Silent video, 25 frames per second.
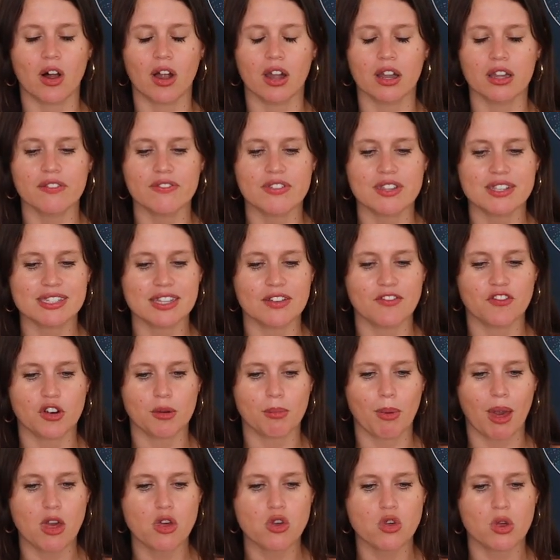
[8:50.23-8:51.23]
all of this
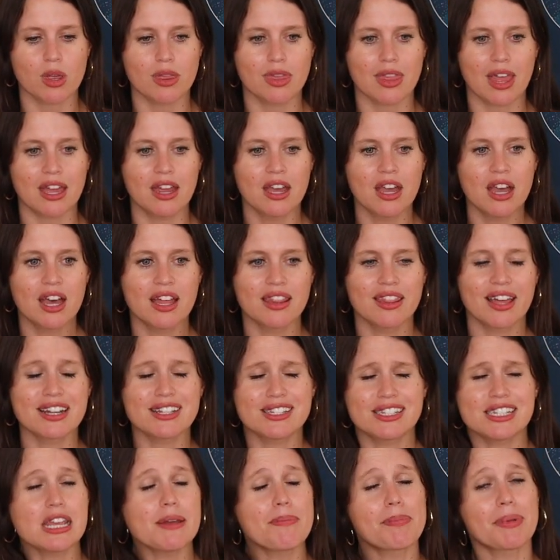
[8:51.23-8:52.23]
information
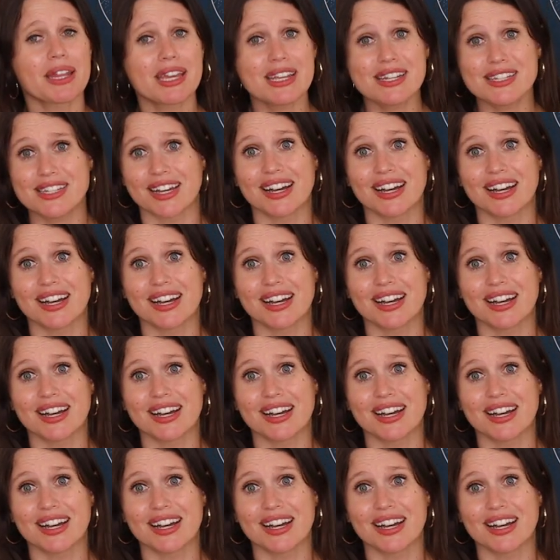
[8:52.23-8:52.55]
that deeply